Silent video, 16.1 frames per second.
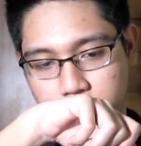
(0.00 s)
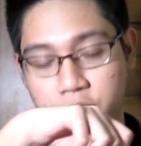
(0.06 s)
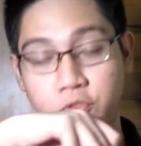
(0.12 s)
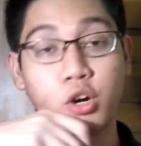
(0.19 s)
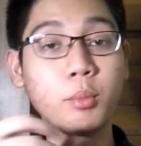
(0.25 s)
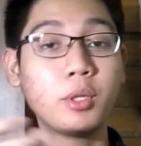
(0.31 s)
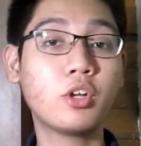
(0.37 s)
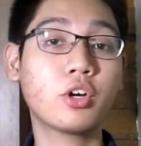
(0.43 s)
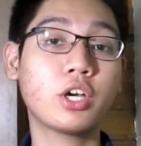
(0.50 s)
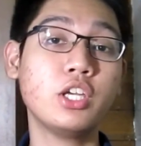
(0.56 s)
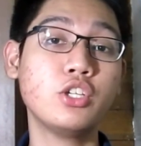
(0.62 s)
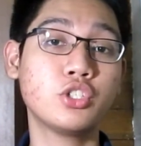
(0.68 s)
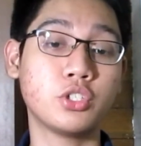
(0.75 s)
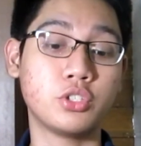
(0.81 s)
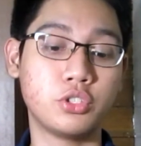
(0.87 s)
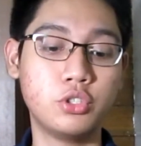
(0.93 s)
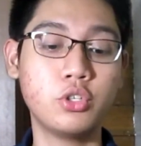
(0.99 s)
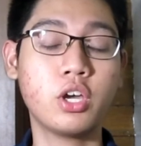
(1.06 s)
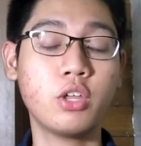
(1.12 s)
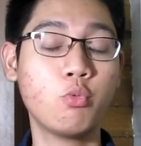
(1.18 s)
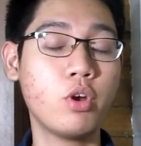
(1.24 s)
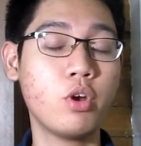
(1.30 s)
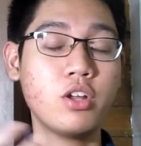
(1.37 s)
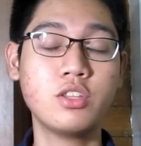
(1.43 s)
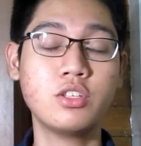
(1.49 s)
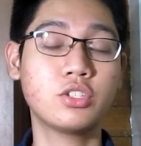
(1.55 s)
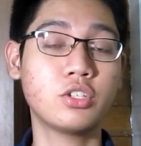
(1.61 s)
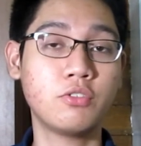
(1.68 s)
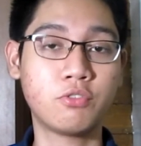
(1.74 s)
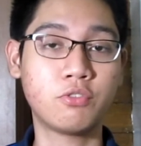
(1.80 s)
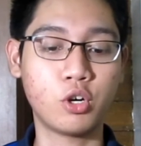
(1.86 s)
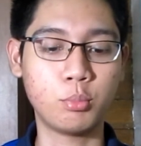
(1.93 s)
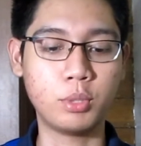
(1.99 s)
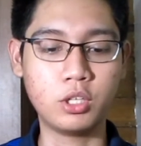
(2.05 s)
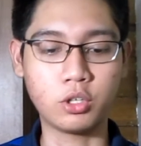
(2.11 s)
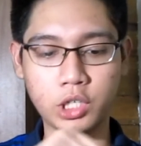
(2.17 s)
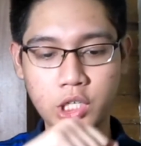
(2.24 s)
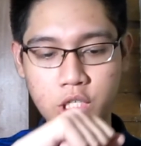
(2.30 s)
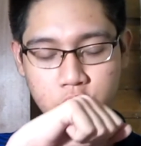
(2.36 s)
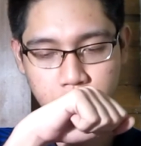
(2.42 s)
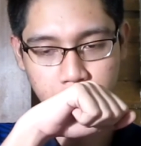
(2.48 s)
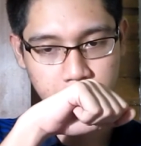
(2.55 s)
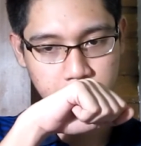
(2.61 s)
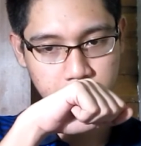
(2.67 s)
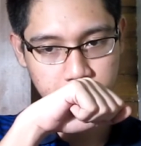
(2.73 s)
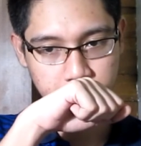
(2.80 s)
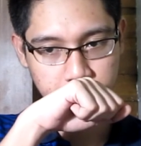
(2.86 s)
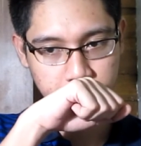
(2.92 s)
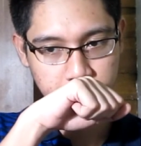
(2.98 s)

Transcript: Formal occasions, you can wear this on formal occasions.